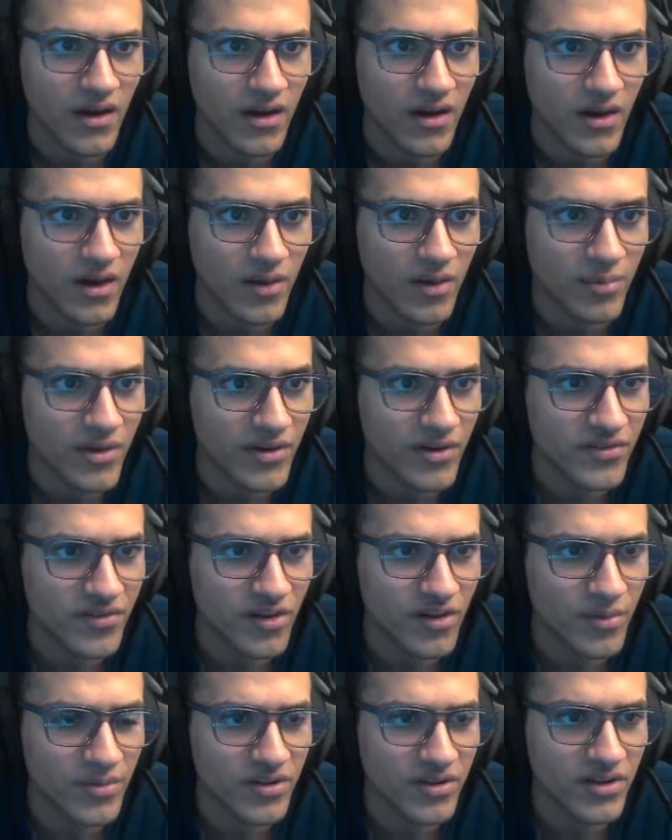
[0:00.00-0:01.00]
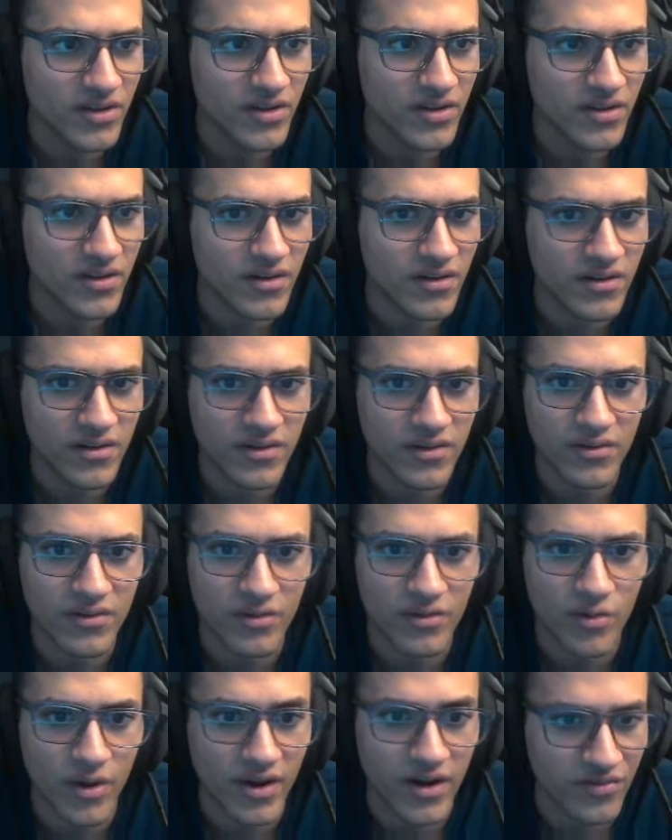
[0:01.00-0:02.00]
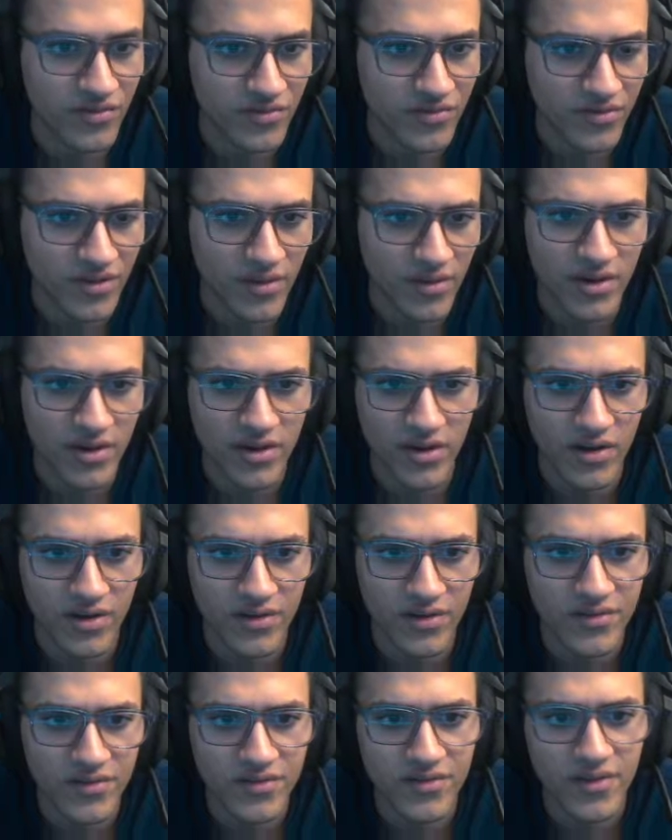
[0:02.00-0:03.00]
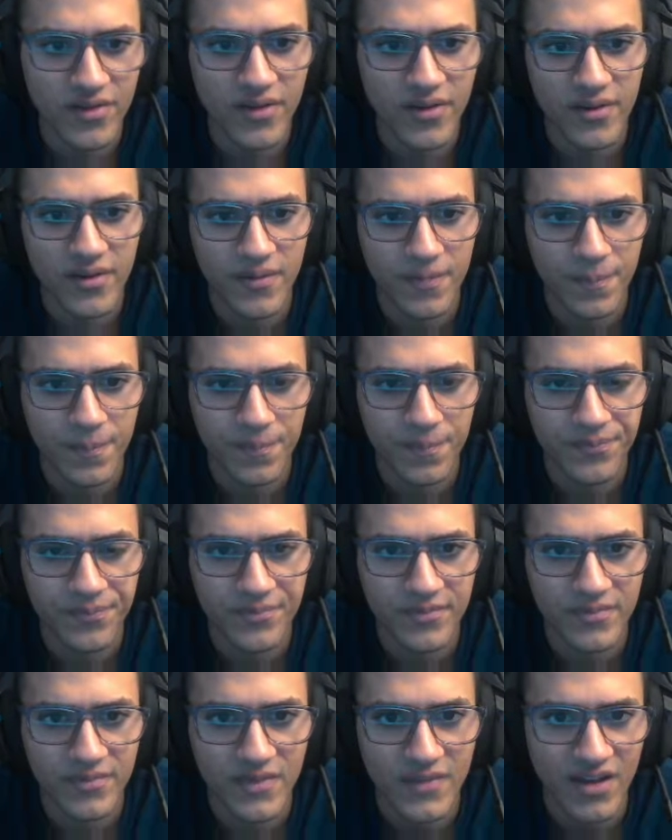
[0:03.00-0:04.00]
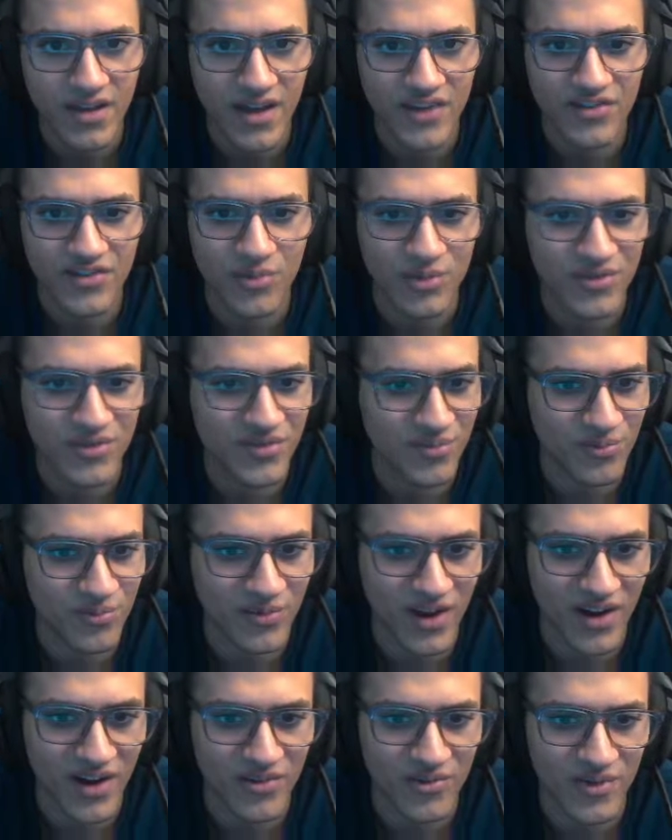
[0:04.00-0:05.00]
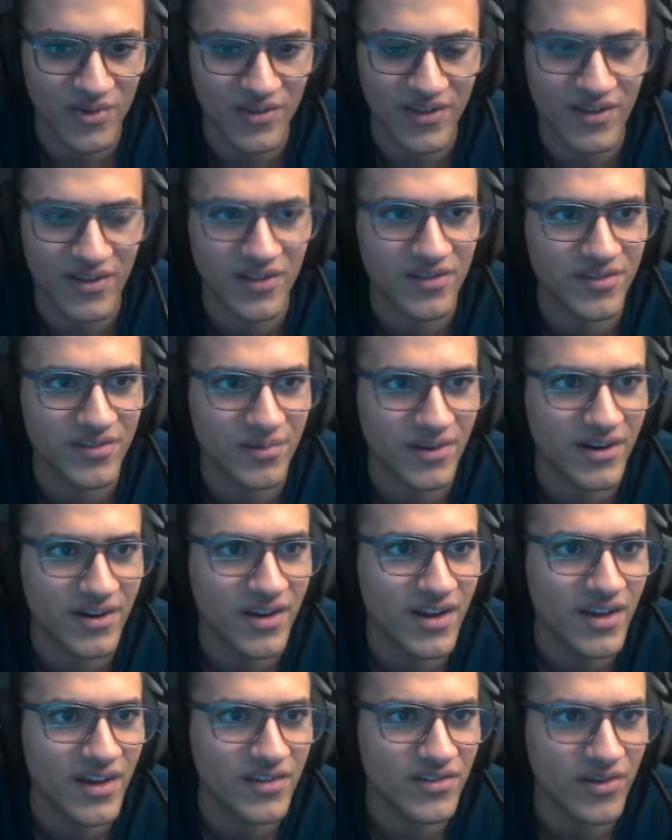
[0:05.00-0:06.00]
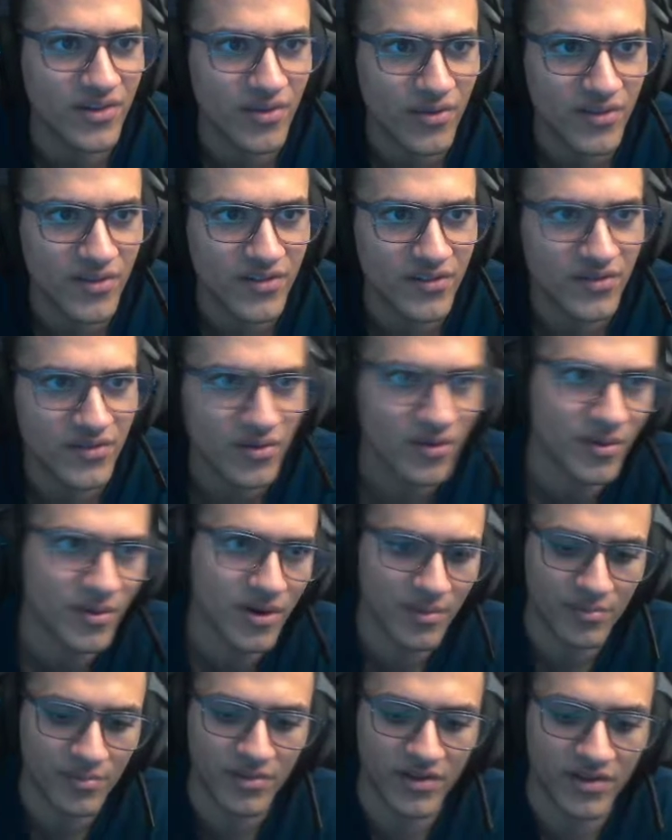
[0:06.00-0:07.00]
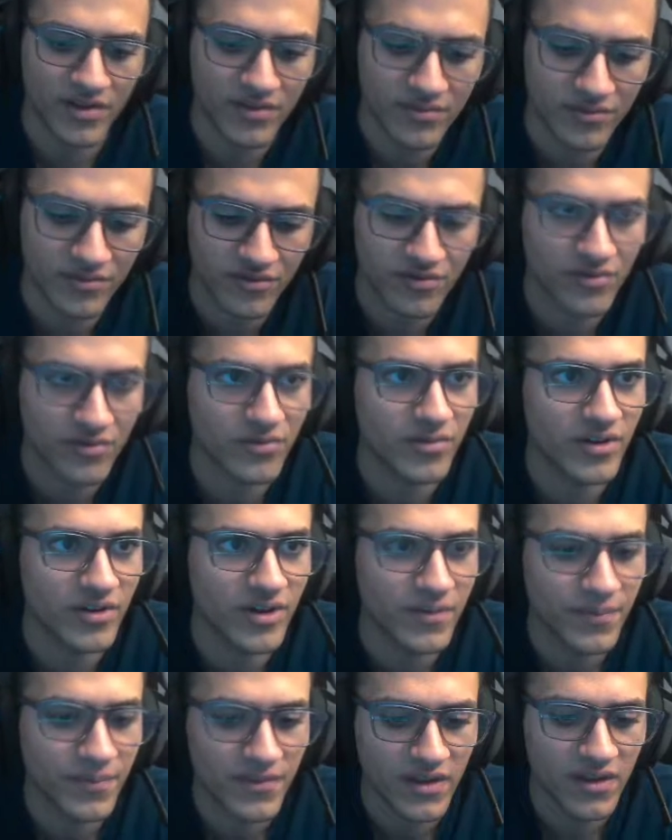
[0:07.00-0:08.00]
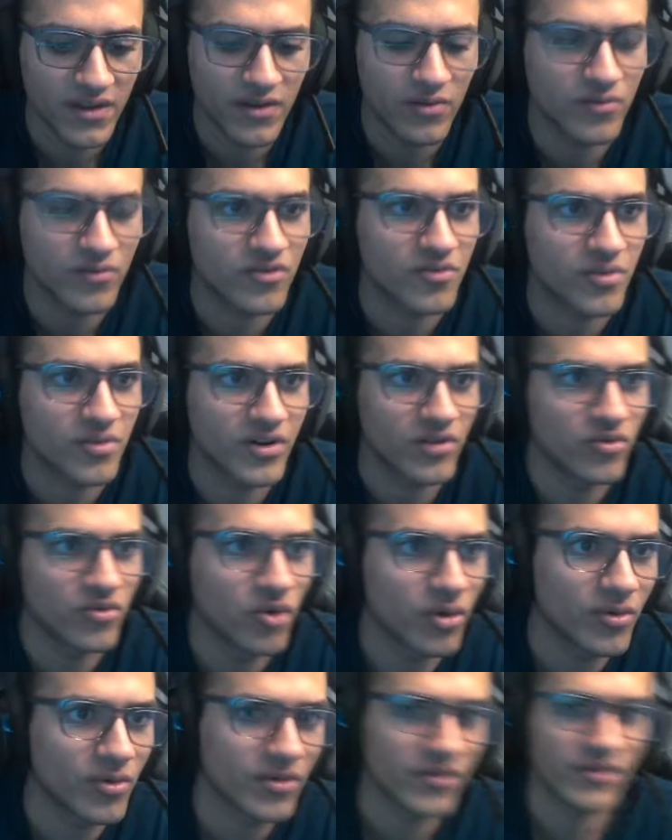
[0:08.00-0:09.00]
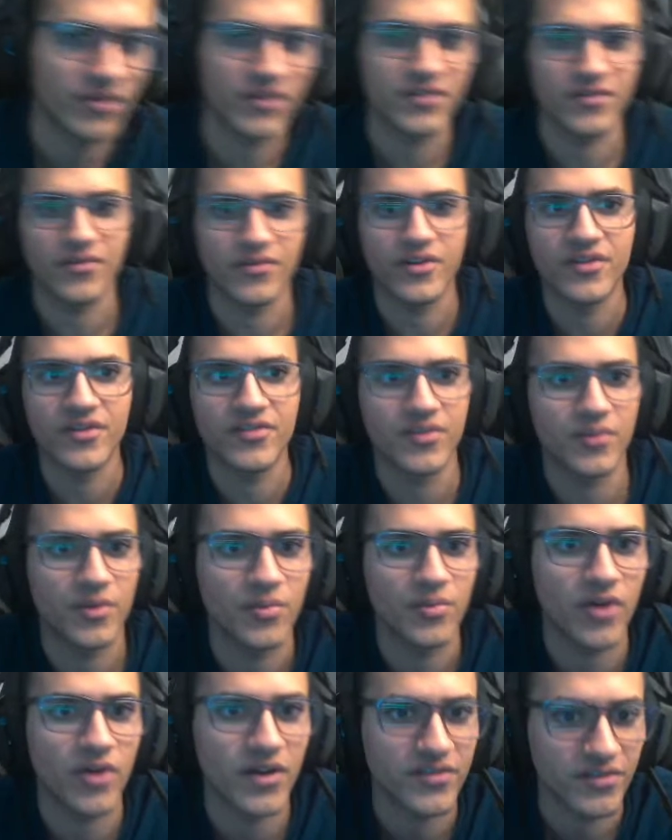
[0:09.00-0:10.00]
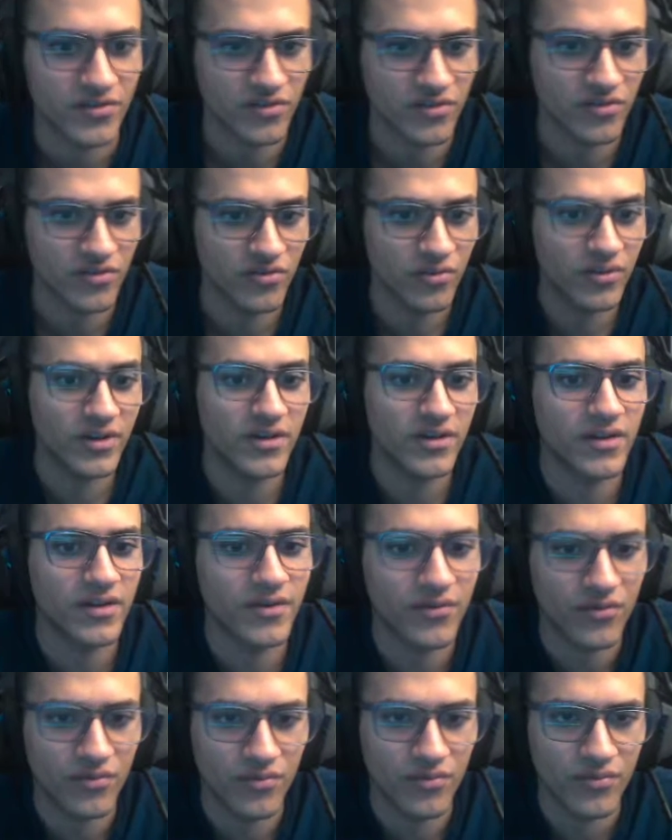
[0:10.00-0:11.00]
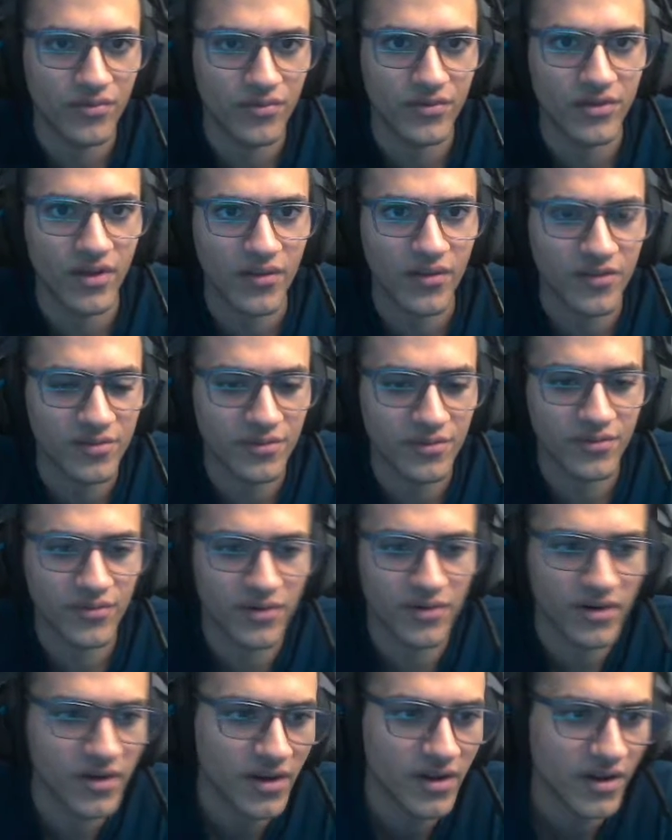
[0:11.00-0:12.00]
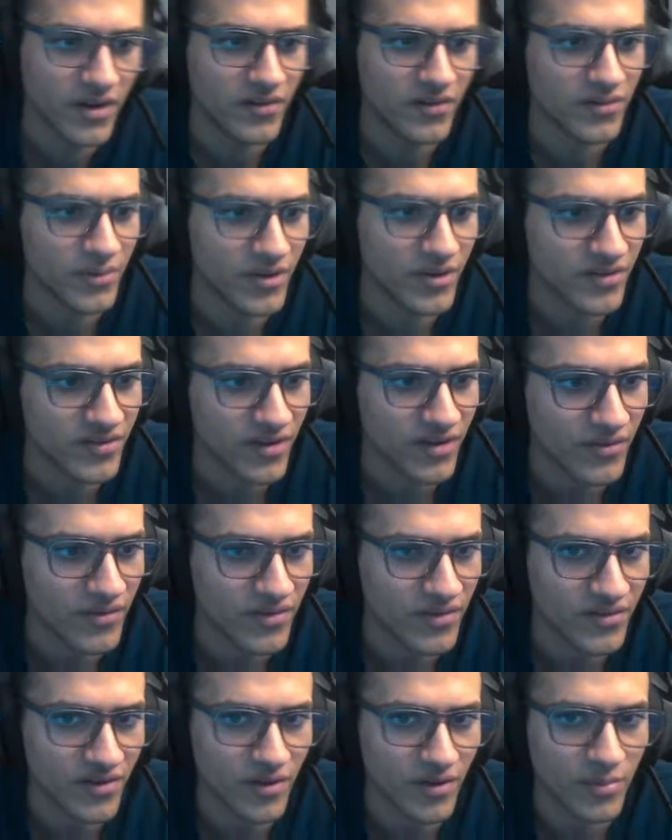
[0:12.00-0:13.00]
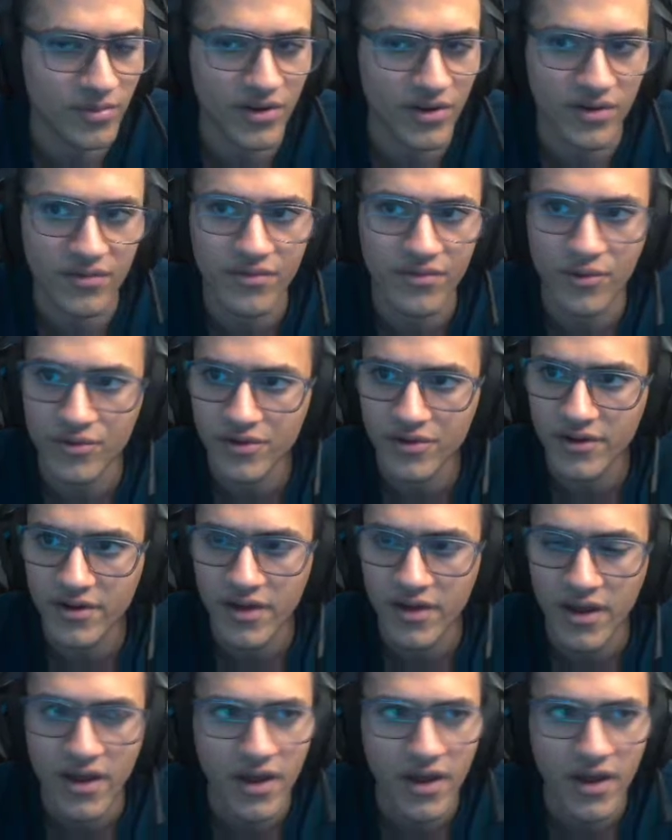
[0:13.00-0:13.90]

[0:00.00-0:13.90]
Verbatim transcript: Our player is gonna be quite interesting because, actually we'll just get into it and then I'll explain. So this is gonna be our player, which is 3D. It's pretty normal. It's a very similar process to 2D if you've done this before. So I'm going to save this in our player folder.